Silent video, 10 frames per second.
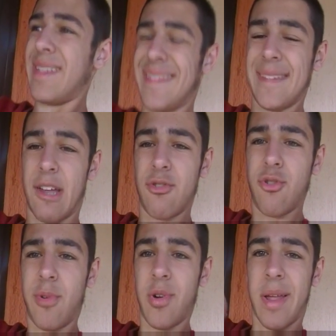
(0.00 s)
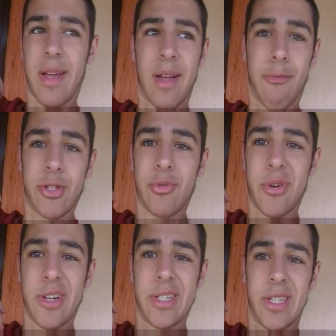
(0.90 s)
I don't know about what's
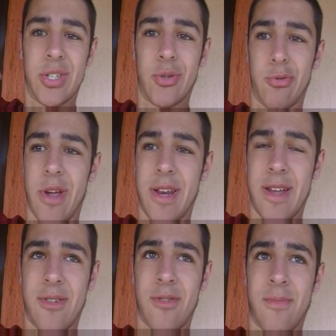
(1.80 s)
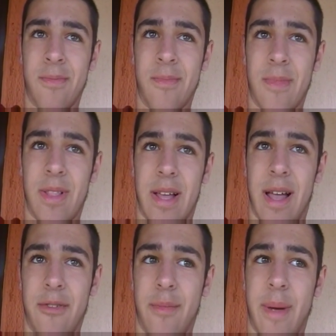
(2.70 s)
going on in the zoo right now.
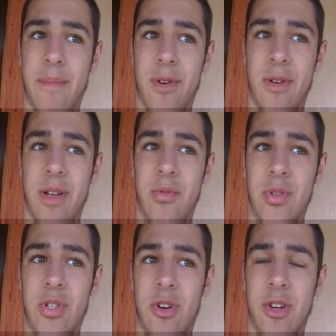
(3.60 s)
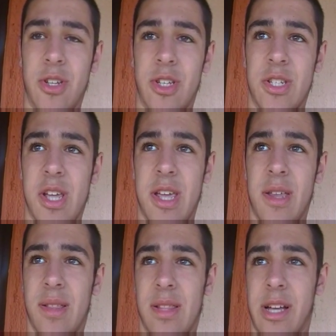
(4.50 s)
Like, I remember it was starting to
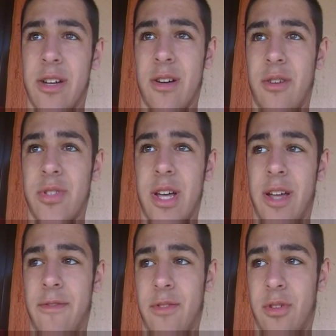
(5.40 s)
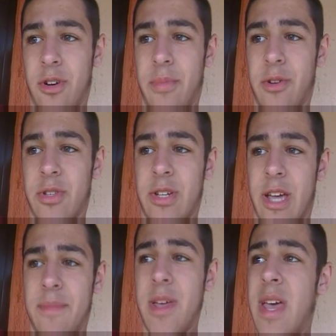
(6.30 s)
stay lighter outside for longer periods
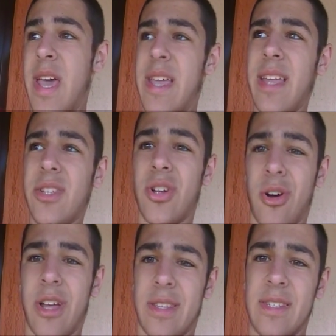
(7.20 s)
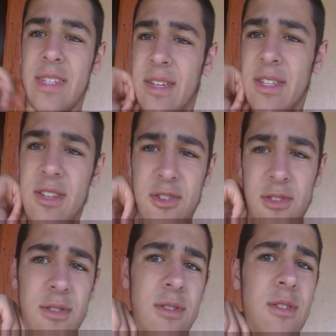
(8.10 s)
of time. It gets dark at 6
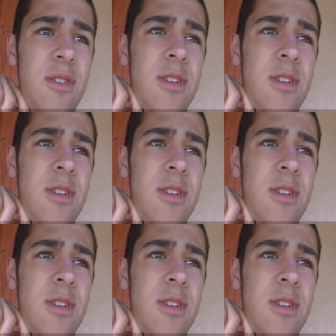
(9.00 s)
here,